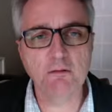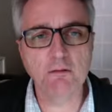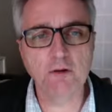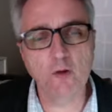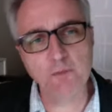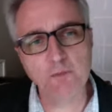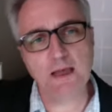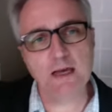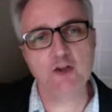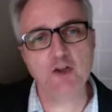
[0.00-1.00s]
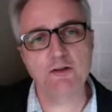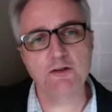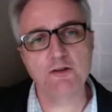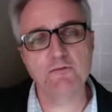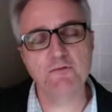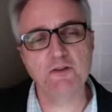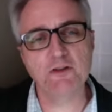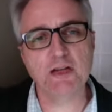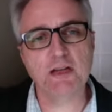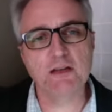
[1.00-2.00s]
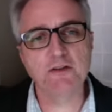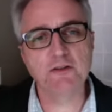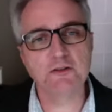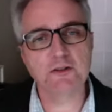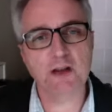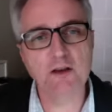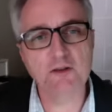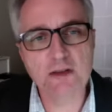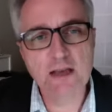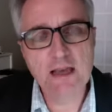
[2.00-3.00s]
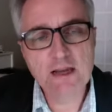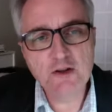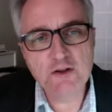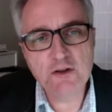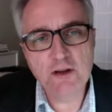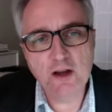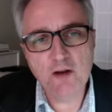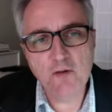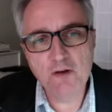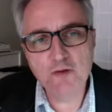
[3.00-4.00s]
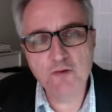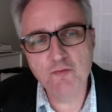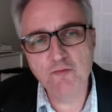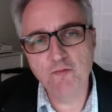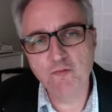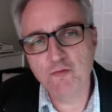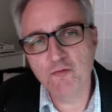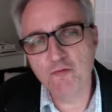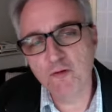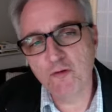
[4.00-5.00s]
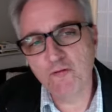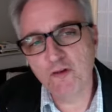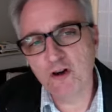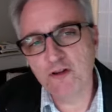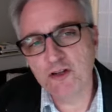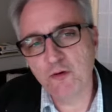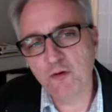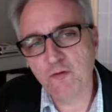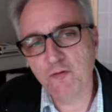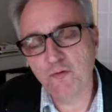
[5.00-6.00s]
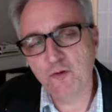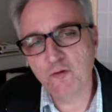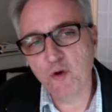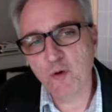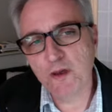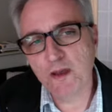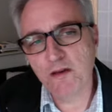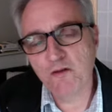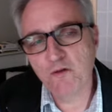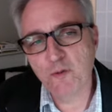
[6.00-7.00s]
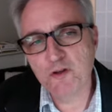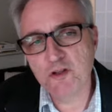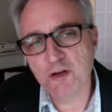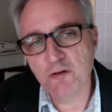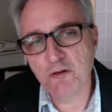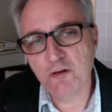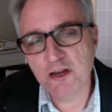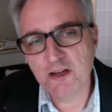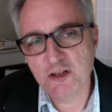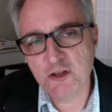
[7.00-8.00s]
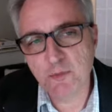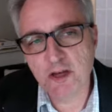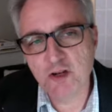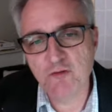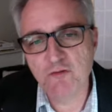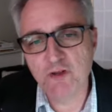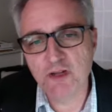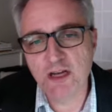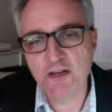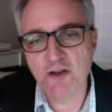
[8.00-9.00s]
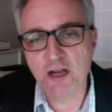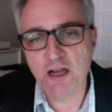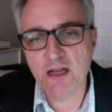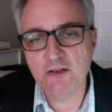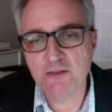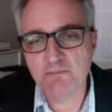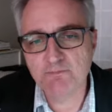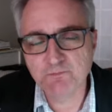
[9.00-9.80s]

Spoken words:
obligations of the seller to disclose it. Just, when I was revising or reviewing the material in anticipation of today's class,